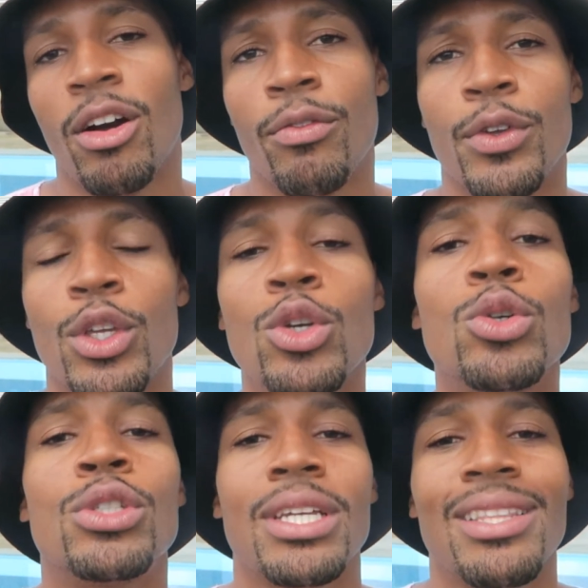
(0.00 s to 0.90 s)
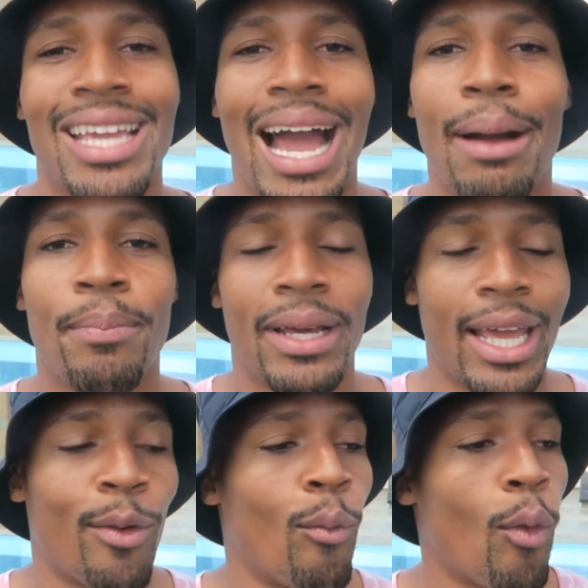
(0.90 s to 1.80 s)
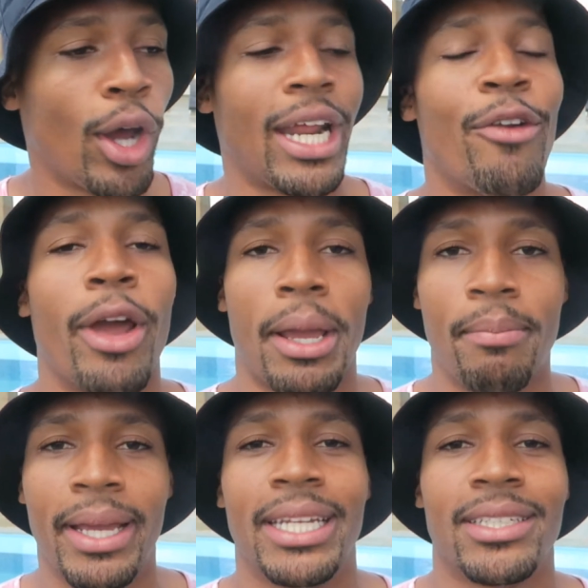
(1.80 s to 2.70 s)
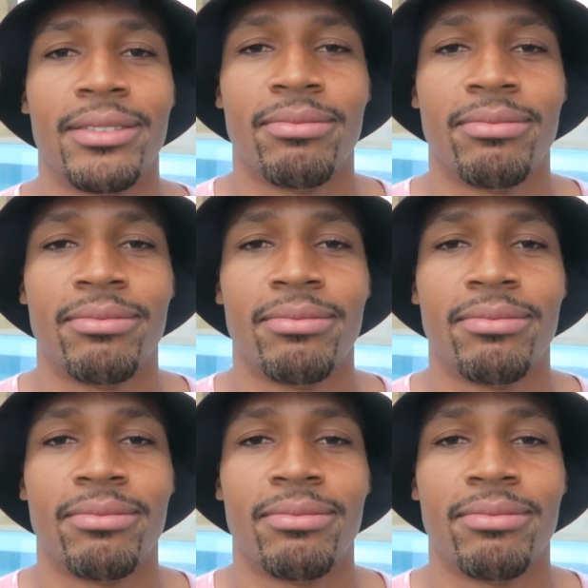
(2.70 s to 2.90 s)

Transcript: of using the app and like what I recommend.